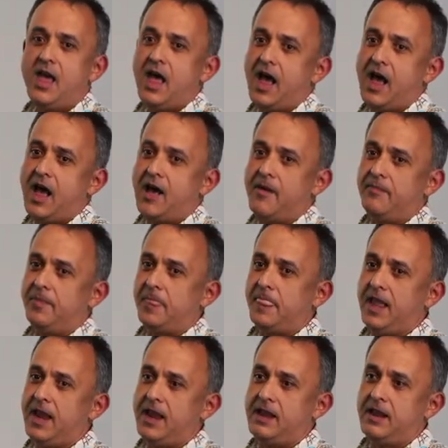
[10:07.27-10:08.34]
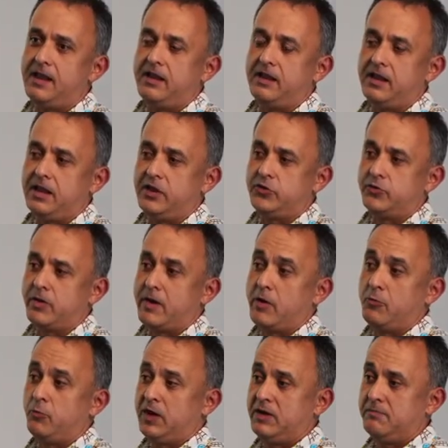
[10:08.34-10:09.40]
And the issue
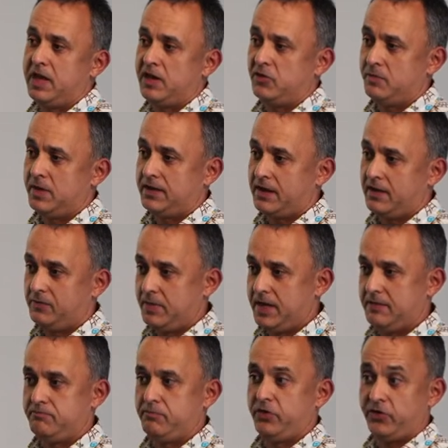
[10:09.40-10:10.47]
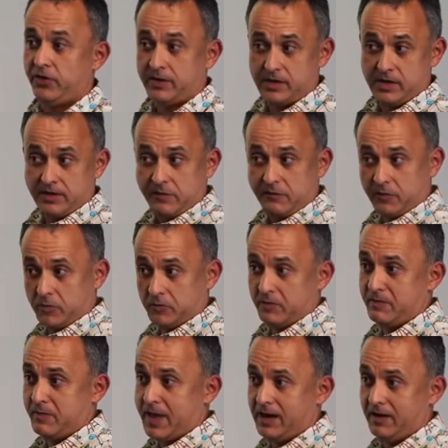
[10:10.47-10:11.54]
around weed management has been particularly difficult
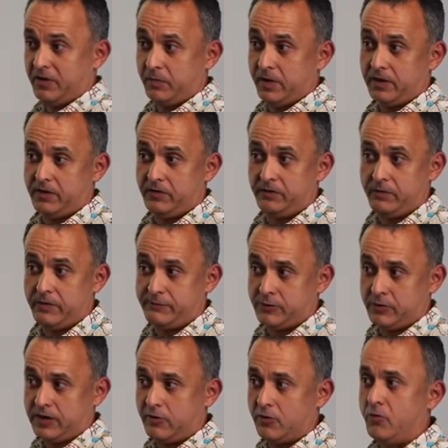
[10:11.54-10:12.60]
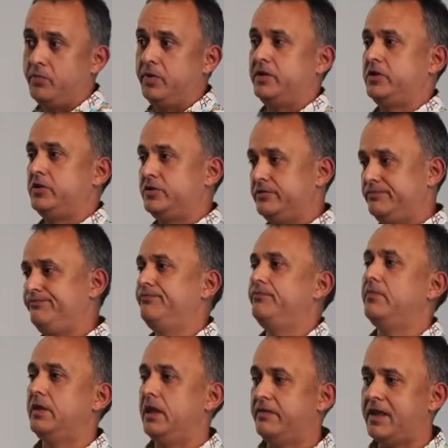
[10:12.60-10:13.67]
with the mallees because you've got a competition
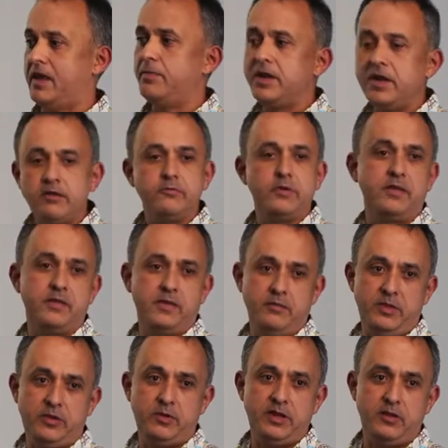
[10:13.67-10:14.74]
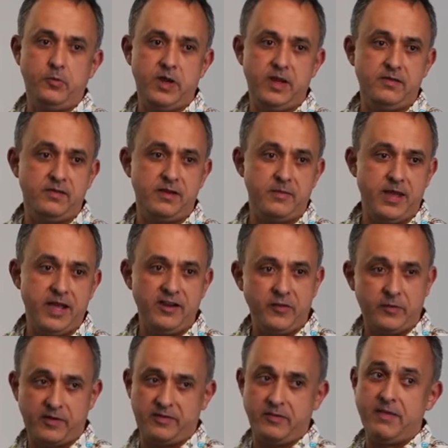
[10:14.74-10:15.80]
that's happening with, between the weeds and the mallees
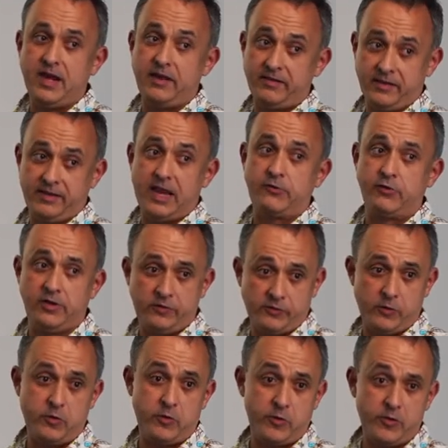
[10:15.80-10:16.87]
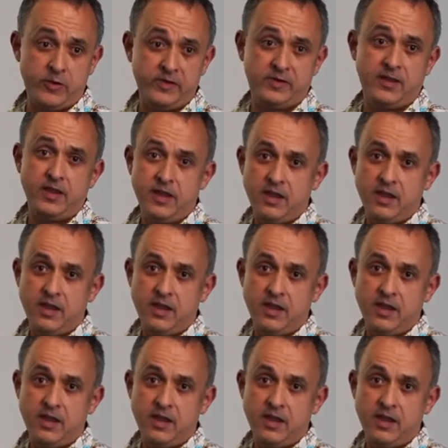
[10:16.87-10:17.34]
because the mallees are naturally slow growers.